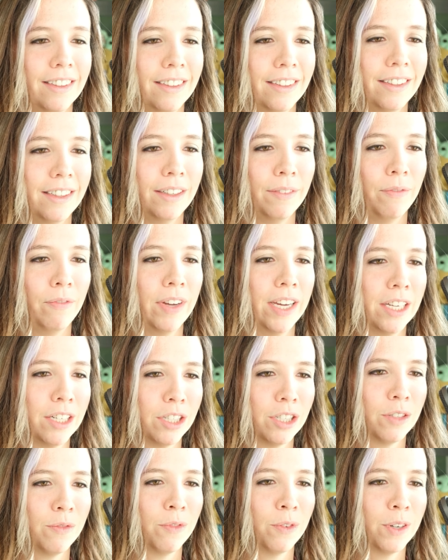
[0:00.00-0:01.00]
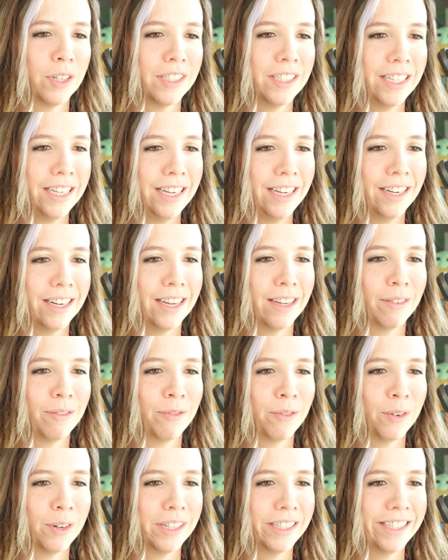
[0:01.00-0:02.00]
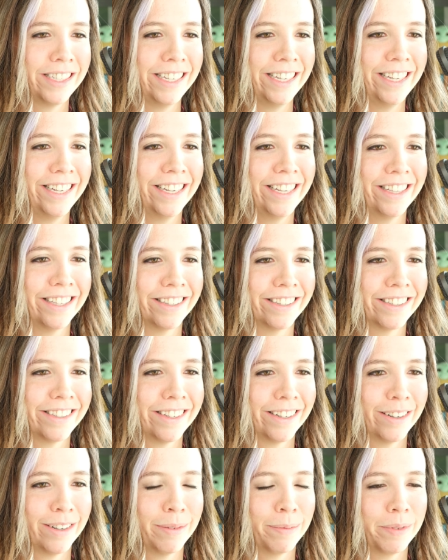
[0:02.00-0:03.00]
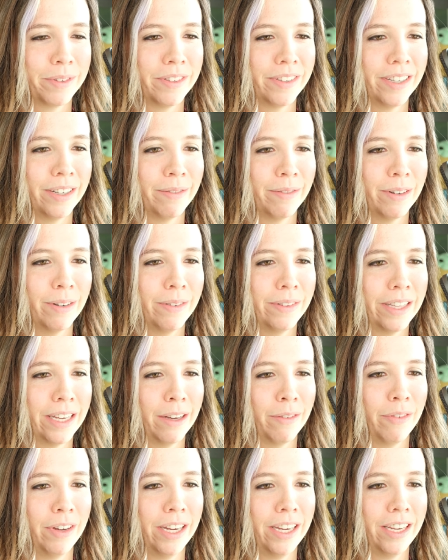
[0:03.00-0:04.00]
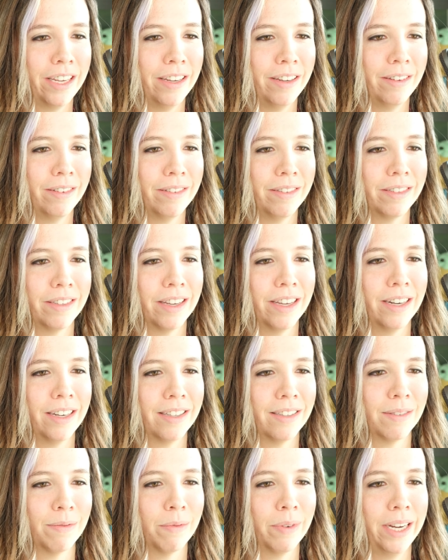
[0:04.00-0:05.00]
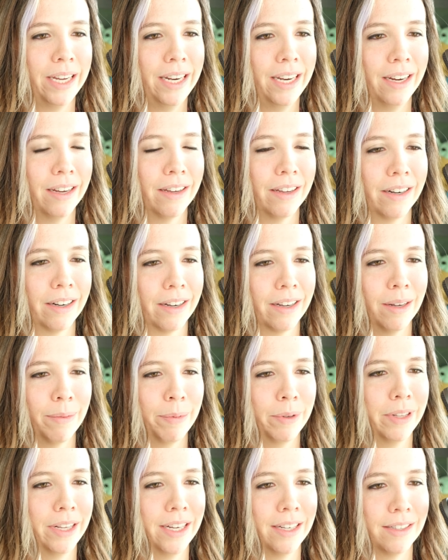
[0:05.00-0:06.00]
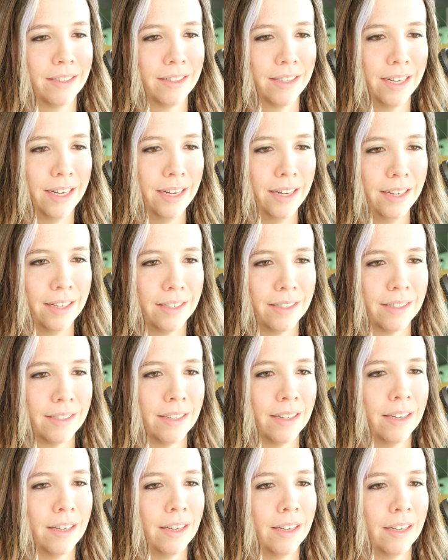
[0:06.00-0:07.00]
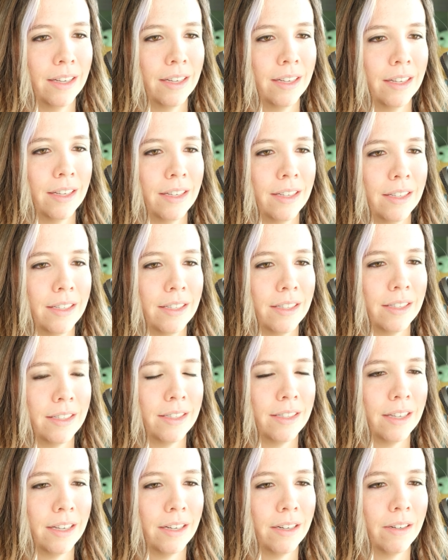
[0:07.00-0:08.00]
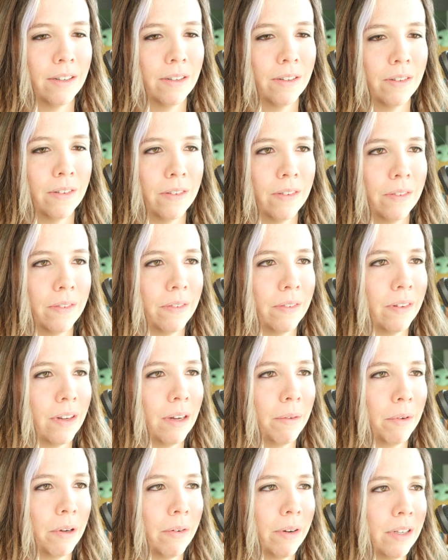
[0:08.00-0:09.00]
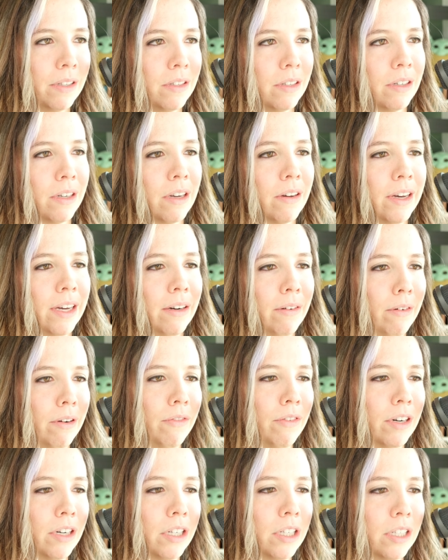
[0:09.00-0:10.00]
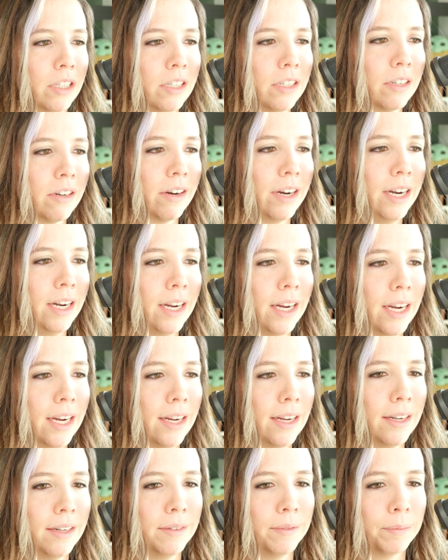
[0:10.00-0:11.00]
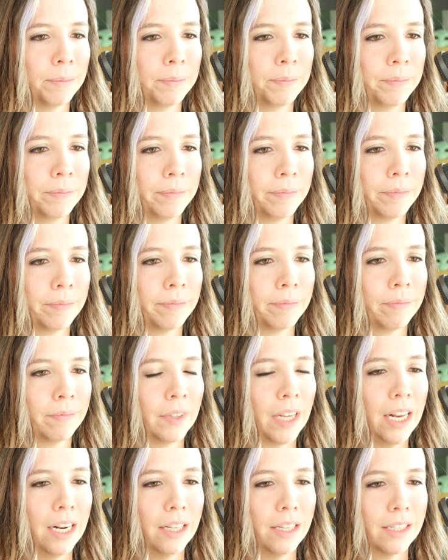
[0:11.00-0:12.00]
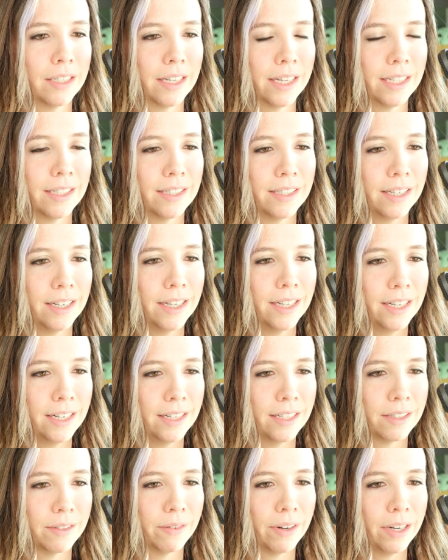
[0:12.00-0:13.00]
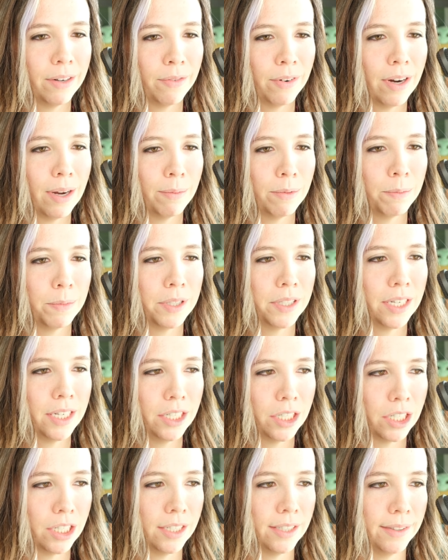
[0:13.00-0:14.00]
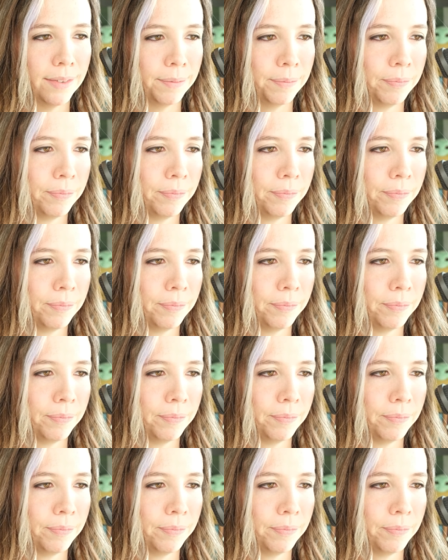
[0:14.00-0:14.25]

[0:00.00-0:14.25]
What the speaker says: It fetched 14 out of 14 in the SERPs. It wrote the FAQs, and it's waiting on a couple last things. So I'm going to go ahead and refresh this screen again. And it looks like it's done. It's ready for optimization.